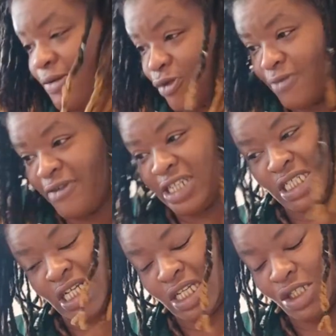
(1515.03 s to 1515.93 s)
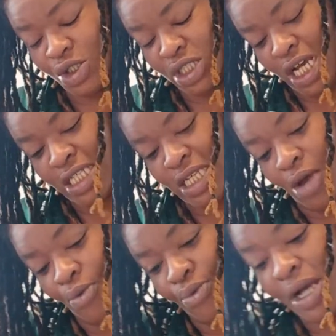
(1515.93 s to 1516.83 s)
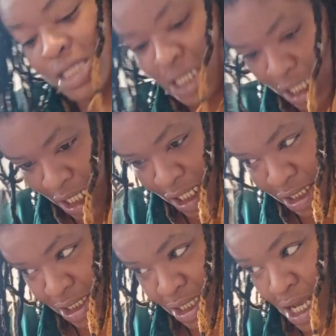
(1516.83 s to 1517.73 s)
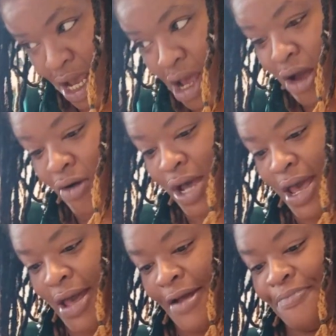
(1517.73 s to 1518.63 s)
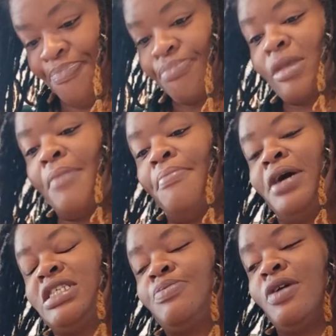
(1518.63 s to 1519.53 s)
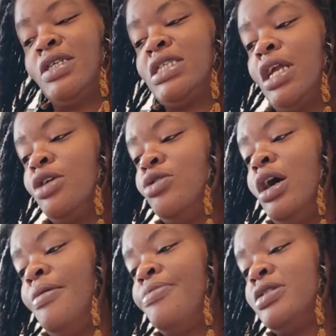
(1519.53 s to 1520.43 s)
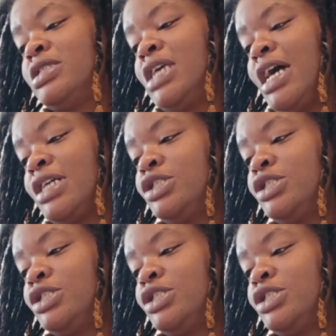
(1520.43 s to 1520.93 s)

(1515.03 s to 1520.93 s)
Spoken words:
form, fashion, take the energy as it resonates, okay? But Spirit is telling you to protect